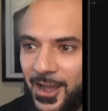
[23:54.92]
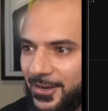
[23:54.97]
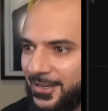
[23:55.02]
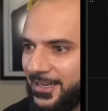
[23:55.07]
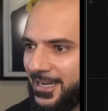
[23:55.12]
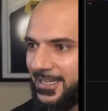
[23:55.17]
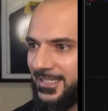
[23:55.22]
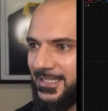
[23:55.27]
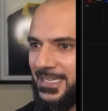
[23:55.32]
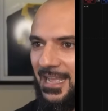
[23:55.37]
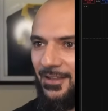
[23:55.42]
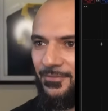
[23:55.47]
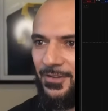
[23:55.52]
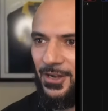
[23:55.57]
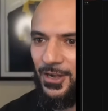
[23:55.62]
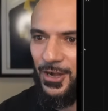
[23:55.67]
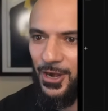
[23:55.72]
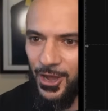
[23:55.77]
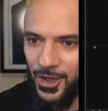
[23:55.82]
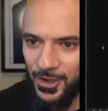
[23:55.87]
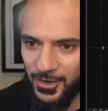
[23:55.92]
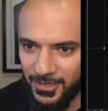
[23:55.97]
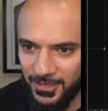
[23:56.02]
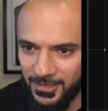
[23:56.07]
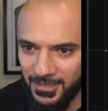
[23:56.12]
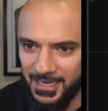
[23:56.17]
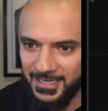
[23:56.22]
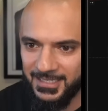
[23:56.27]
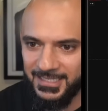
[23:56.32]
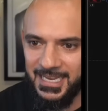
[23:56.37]
Let's have a look.
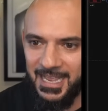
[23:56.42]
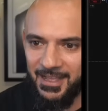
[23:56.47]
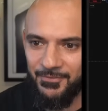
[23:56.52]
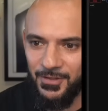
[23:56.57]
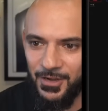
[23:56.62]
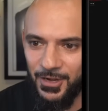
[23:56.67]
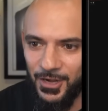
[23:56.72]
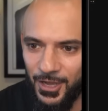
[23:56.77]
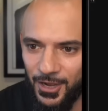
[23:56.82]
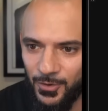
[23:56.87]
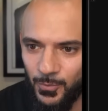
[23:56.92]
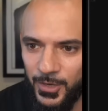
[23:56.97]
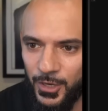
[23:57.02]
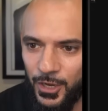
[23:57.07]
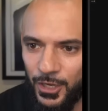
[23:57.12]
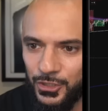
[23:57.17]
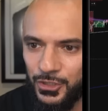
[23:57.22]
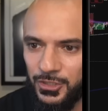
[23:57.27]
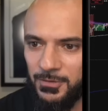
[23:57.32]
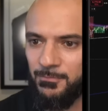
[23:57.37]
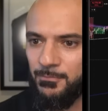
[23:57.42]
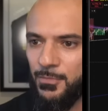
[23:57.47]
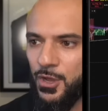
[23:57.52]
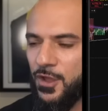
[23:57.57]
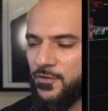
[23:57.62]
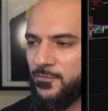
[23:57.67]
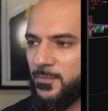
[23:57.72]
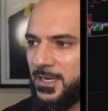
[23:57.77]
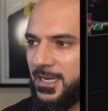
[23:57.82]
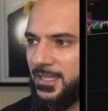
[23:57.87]
We got some
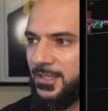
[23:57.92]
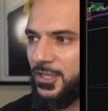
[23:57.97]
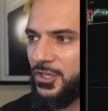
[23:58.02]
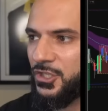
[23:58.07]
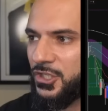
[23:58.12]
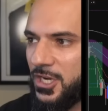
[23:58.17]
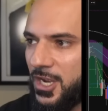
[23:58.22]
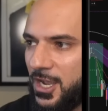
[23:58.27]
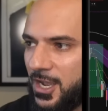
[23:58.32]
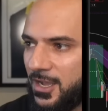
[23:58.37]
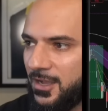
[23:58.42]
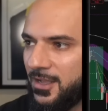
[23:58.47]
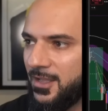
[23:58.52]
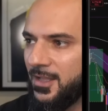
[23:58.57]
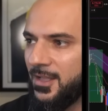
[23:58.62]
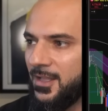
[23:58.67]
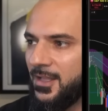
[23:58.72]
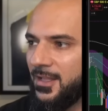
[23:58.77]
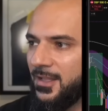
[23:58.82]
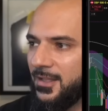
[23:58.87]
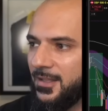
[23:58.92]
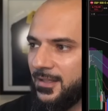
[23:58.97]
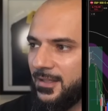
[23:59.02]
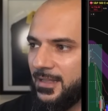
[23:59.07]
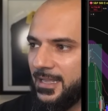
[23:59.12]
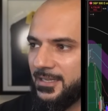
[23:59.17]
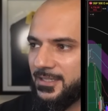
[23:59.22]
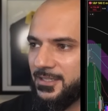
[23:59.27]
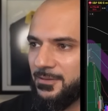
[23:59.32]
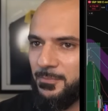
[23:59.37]
movement in the chart.
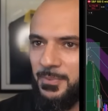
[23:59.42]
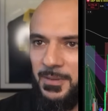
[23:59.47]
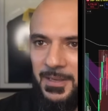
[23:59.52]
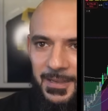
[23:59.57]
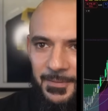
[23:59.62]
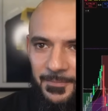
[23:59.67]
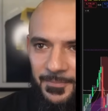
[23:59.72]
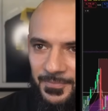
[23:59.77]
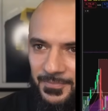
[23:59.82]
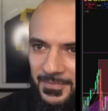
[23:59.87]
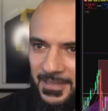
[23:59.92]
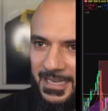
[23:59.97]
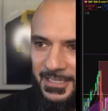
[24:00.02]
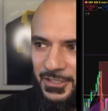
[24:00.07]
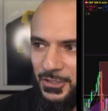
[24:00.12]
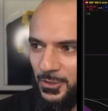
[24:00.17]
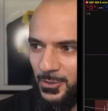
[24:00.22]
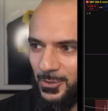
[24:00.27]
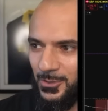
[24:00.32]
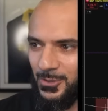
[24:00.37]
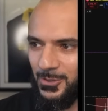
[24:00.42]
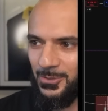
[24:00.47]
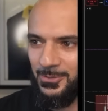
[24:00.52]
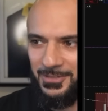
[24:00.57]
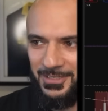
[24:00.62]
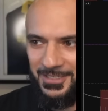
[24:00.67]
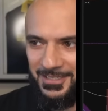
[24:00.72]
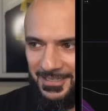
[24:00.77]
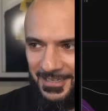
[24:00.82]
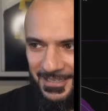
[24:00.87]
S&P, as usual, just does a